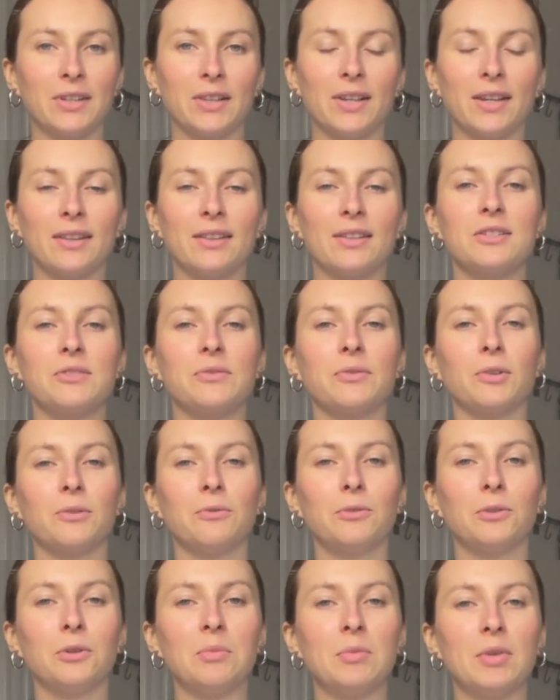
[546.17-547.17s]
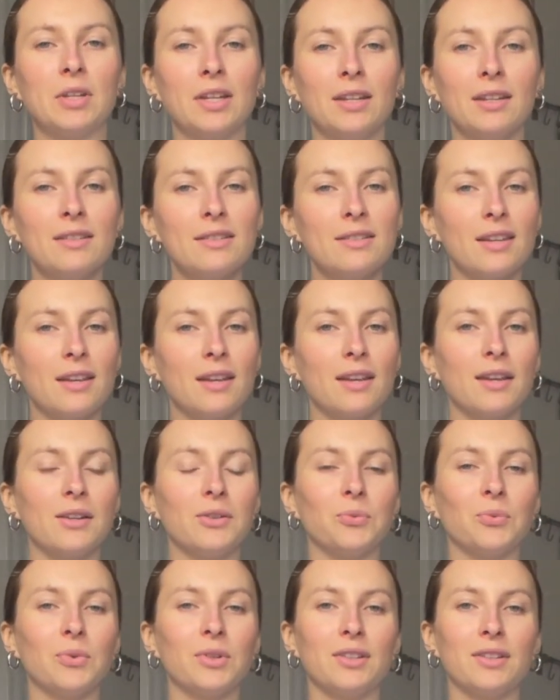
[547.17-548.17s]
it like this for a few minutes.
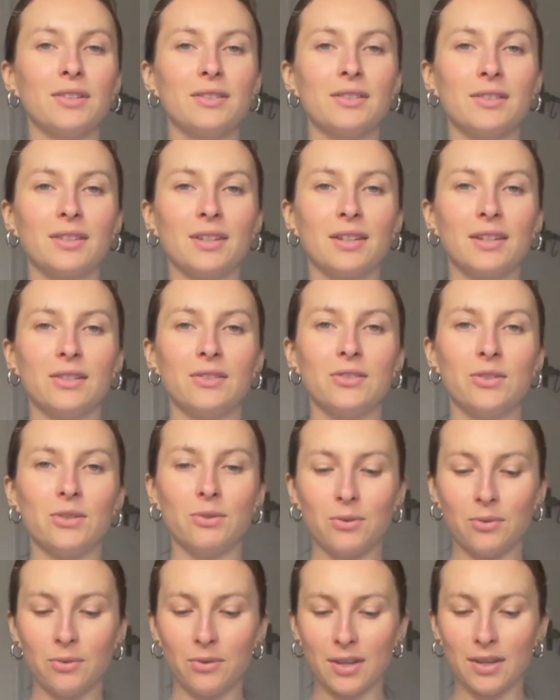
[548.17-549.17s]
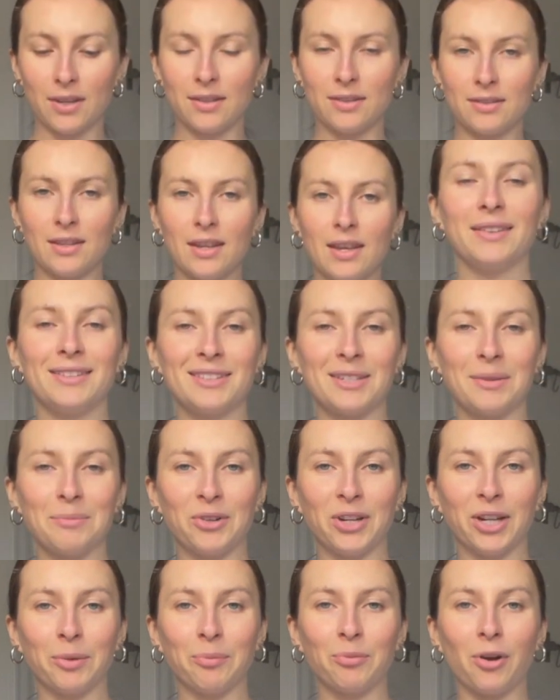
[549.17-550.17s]
And what this is gonna do is the
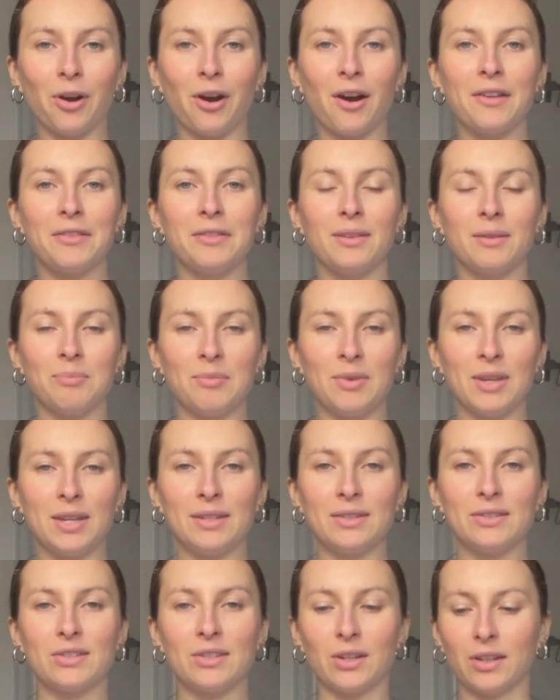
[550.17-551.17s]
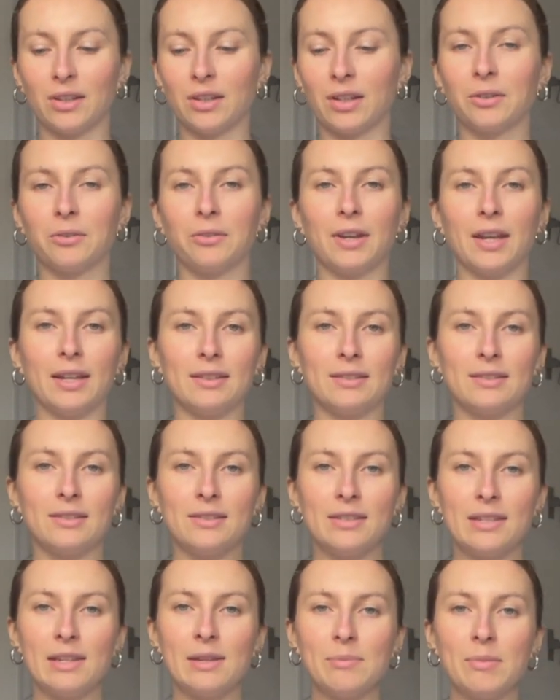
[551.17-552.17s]
simmering broth and beans are gonna create
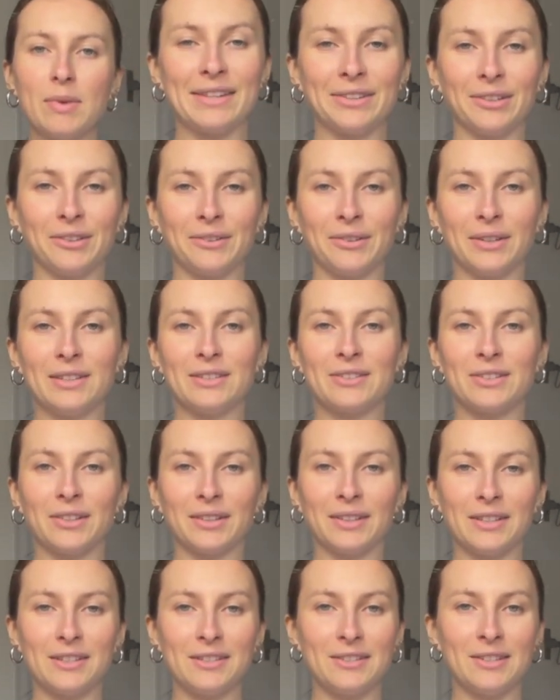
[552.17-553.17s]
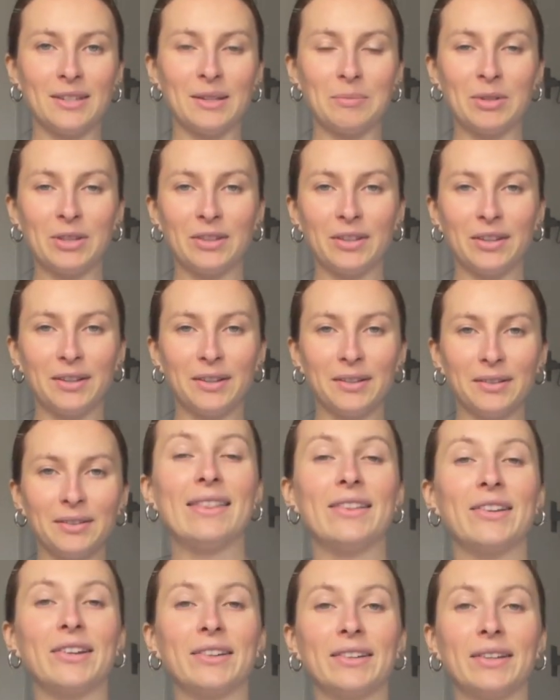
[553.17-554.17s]
steam and the greens are gonna steam in there
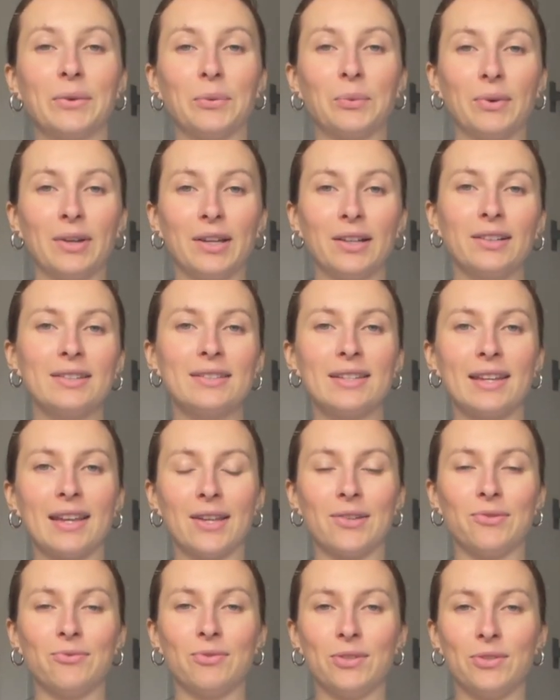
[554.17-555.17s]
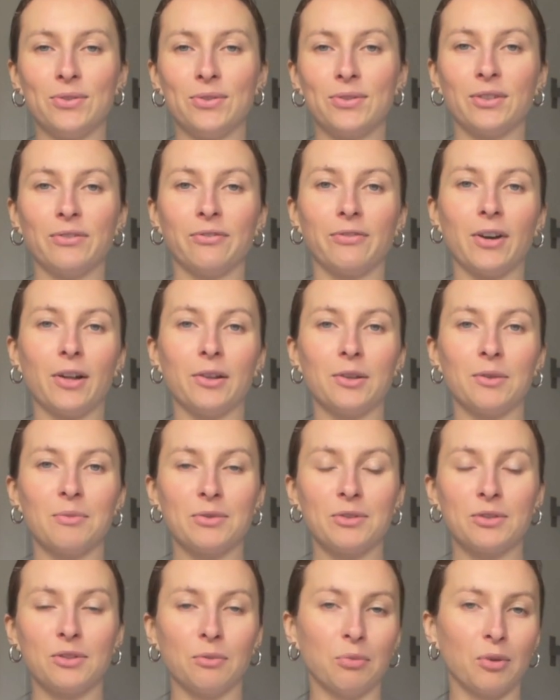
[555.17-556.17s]
and they're gonna wilt and reduce in
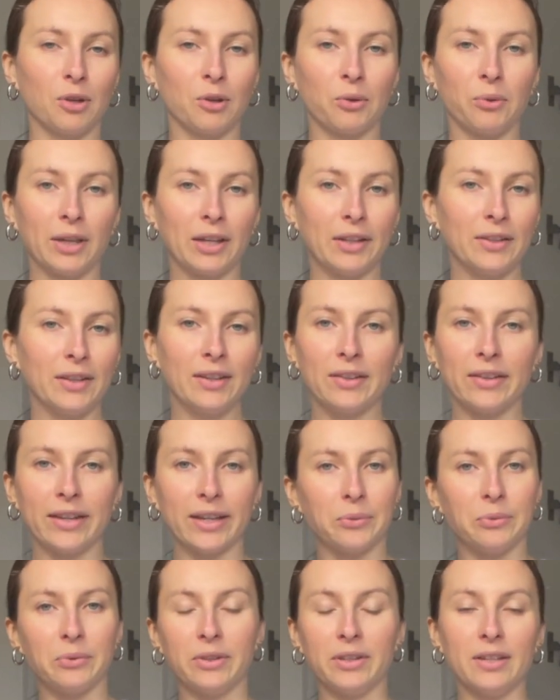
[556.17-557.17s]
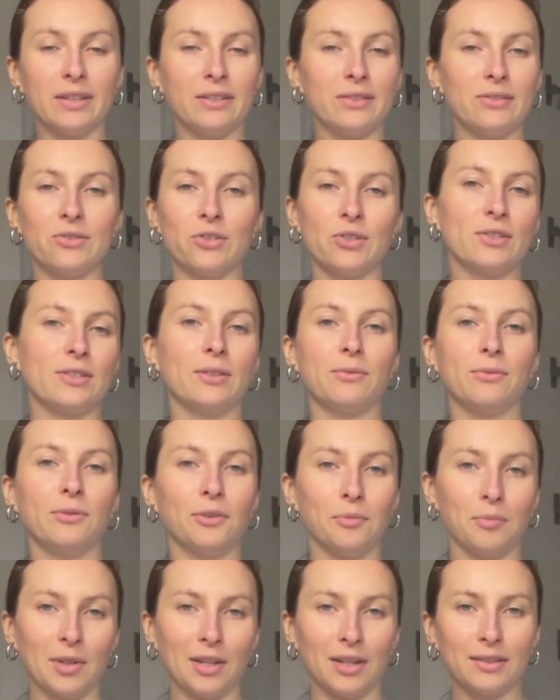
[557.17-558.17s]
volume super quickly, like within just a
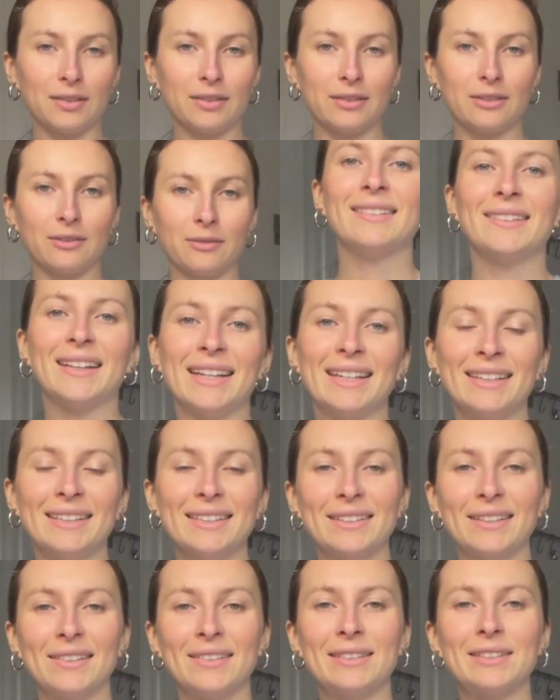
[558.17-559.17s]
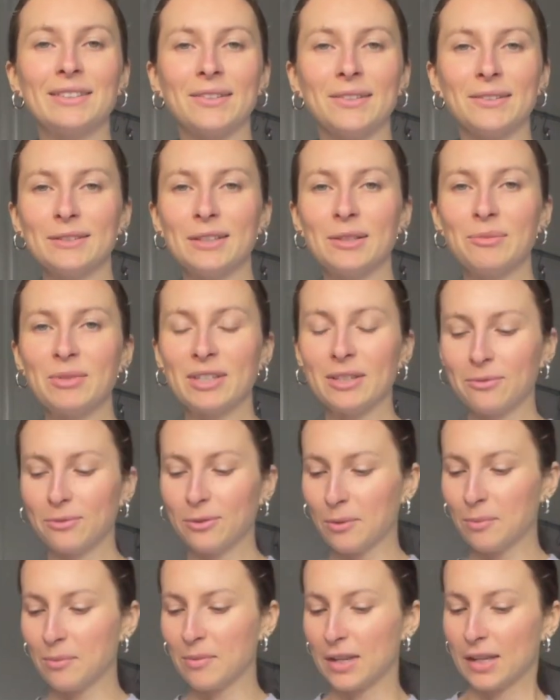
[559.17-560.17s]
few minutes. Alrighty, so it's only been a
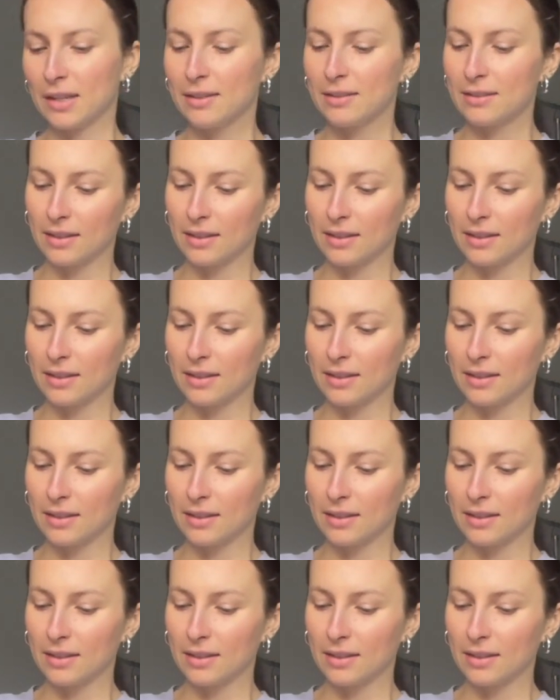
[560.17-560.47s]
few minutes